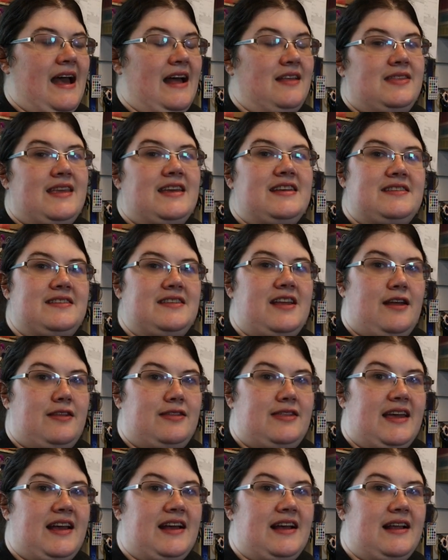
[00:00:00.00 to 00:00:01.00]
And there's
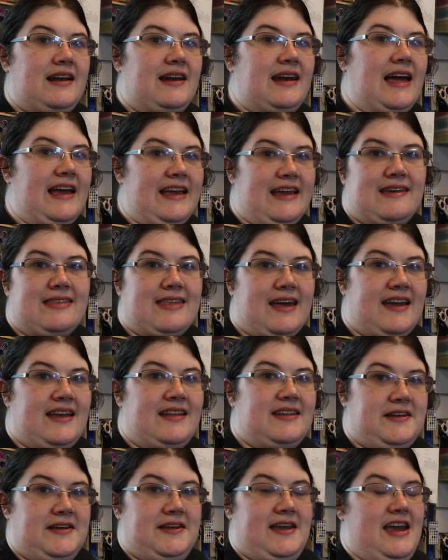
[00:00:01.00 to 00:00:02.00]
nothing like that
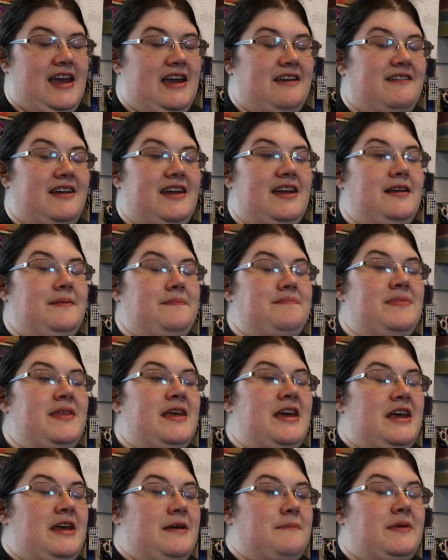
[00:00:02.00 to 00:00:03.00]
in our area.
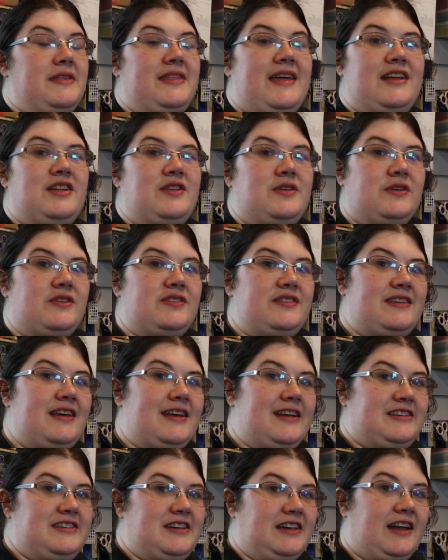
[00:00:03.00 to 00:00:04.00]
But then on
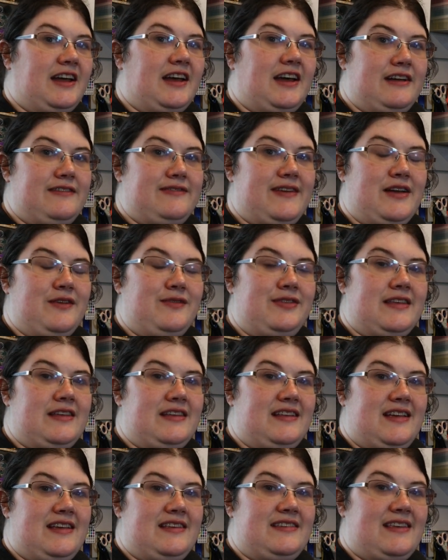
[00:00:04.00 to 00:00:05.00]
searching, I found
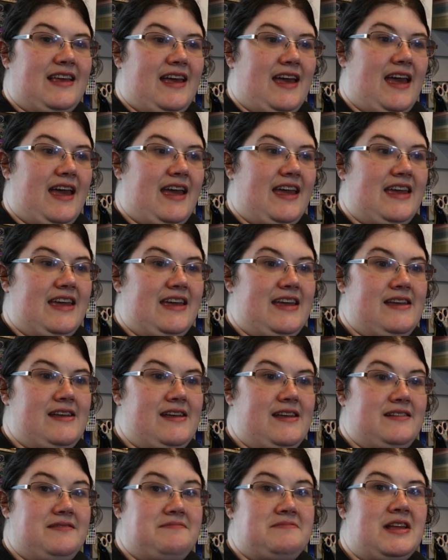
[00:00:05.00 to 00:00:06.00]
that there's
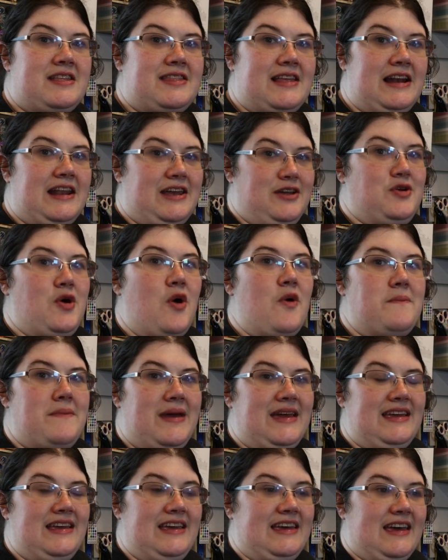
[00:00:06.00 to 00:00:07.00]
a, another local
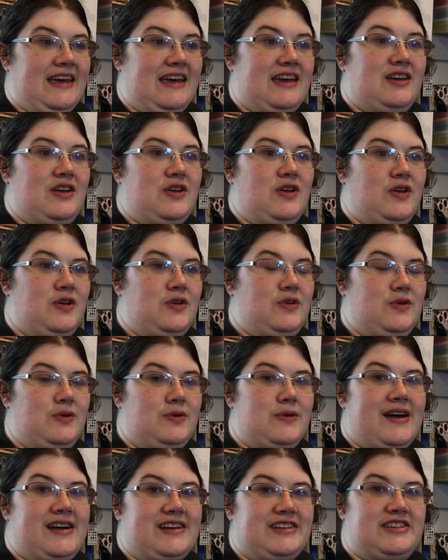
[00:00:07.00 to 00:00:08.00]
maker
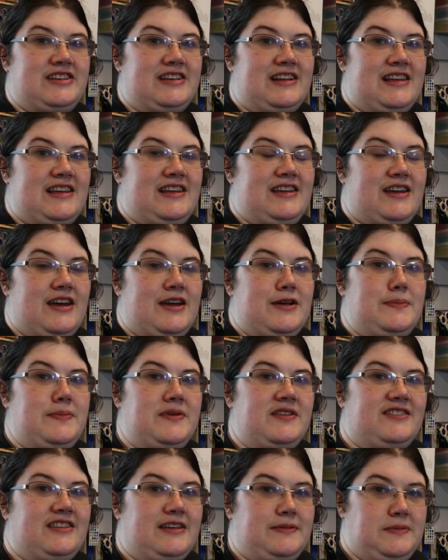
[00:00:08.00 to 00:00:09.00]
who actually
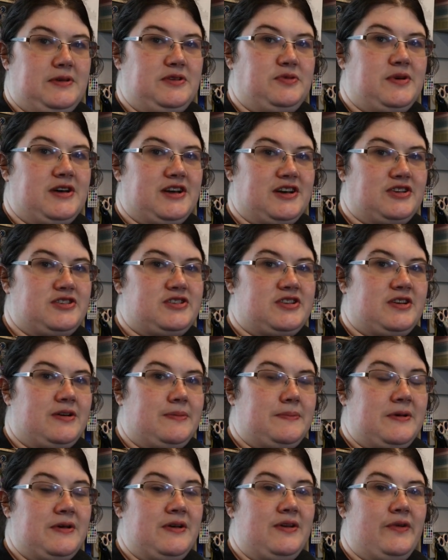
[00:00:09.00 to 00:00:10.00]
opens up his
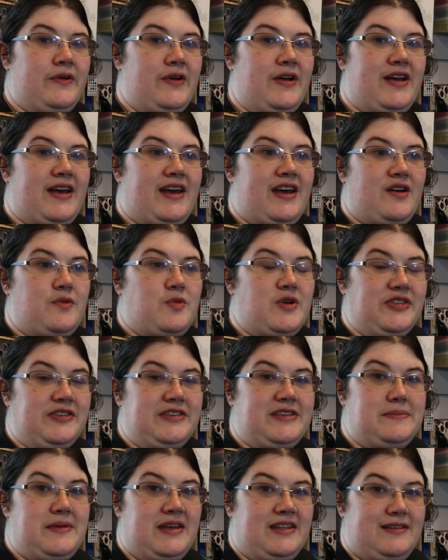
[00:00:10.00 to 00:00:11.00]
workshop uh,
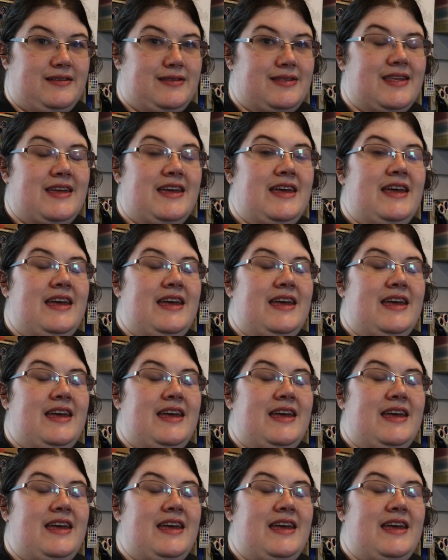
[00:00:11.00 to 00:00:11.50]
once a month